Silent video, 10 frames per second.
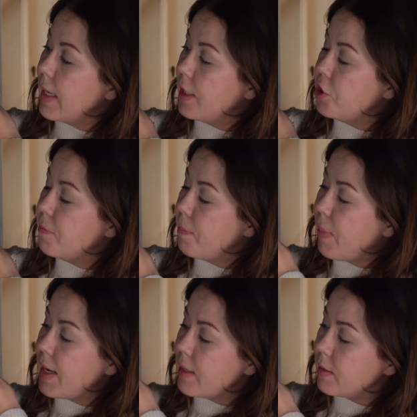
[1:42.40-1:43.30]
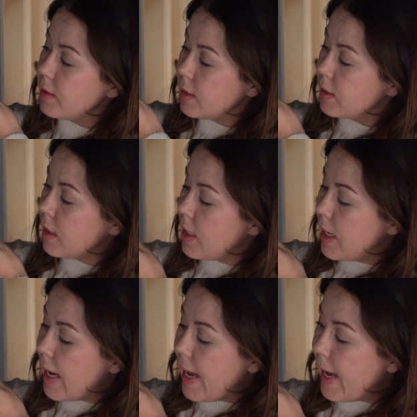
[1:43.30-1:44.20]
ish buttons,
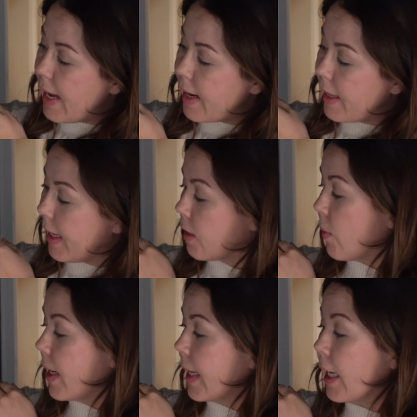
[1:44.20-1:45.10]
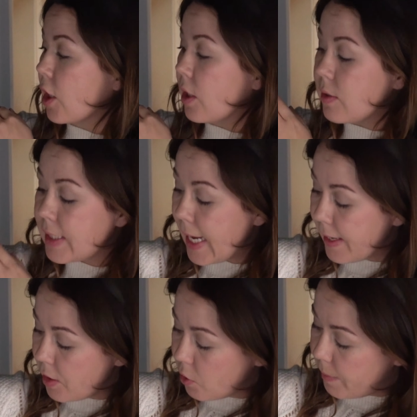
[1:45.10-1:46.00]
and I like wearing it closed
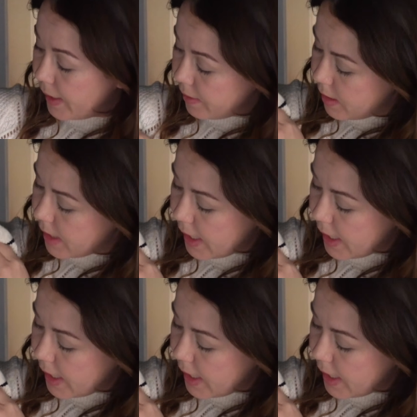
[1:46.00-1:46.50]
and open.